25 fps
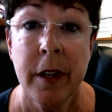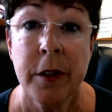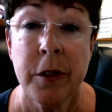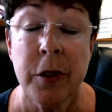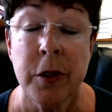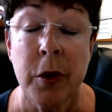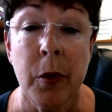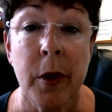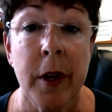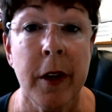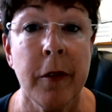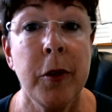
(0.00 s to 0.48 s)

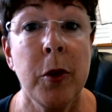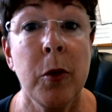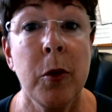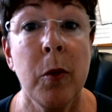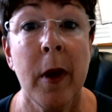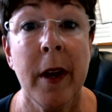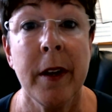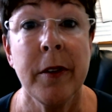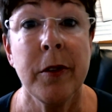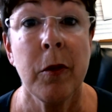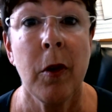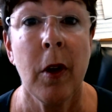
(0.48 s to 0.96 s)
So if you
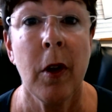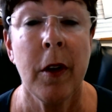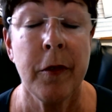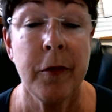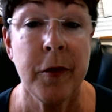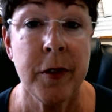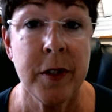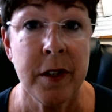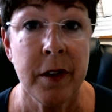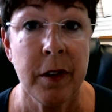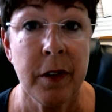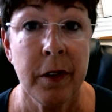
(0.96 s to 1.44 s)
enter our
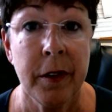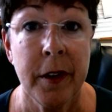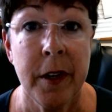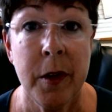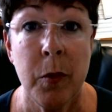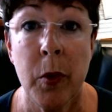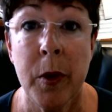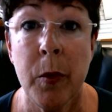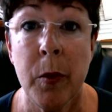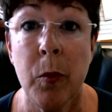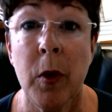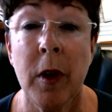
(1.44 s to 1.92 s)
facility,
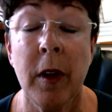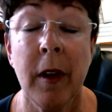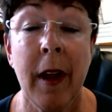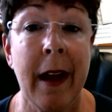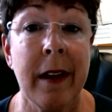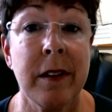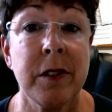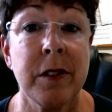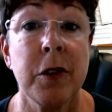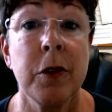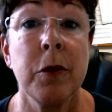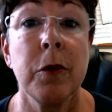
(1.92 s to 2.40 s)
we will
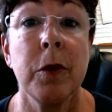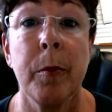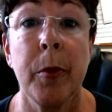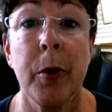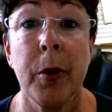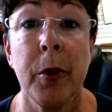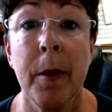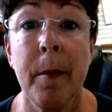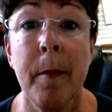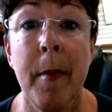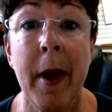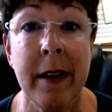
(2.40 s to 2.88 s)
ask you to
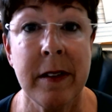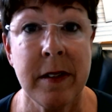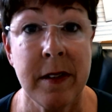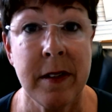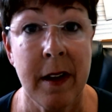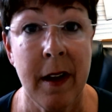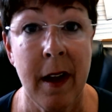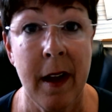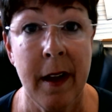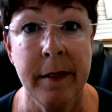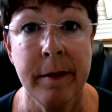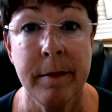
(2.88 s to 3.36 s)
put a mask
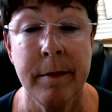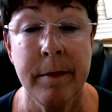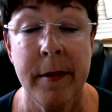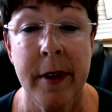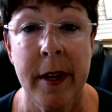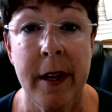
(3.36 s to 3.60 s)
on.